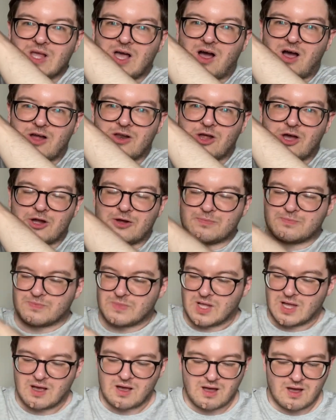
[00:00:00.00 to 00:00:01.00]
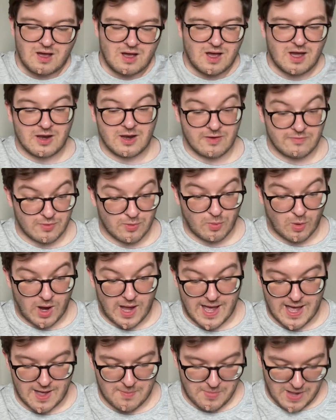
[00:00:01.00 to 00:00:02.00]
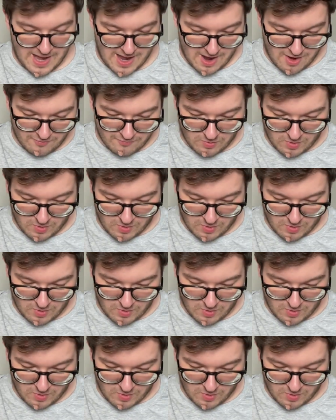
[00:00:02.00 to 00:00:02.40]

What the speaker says: I know, another pair of